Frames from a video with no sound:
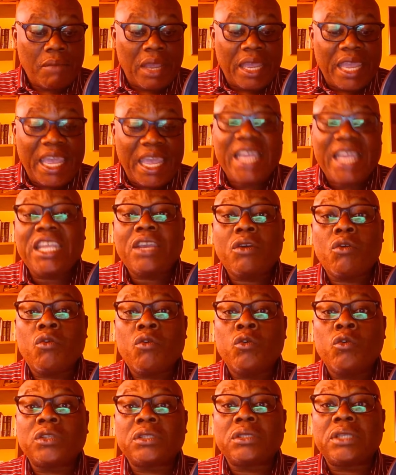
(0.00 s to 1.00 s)
any court
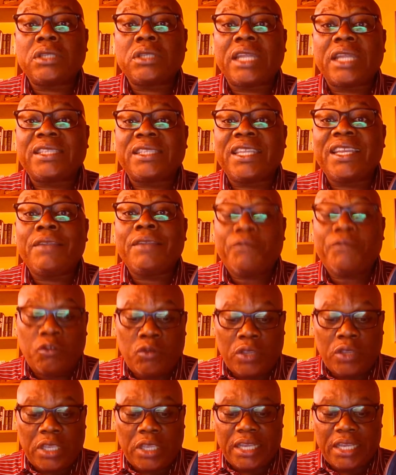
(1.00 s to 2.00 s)
until a few
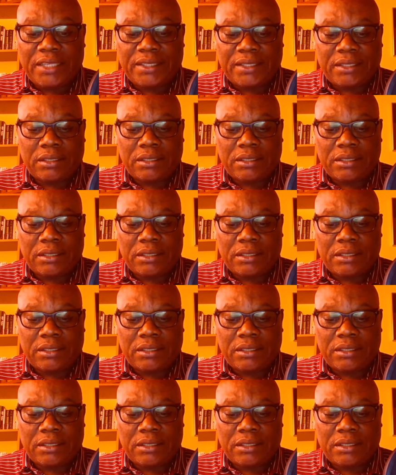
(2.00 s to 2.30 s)
years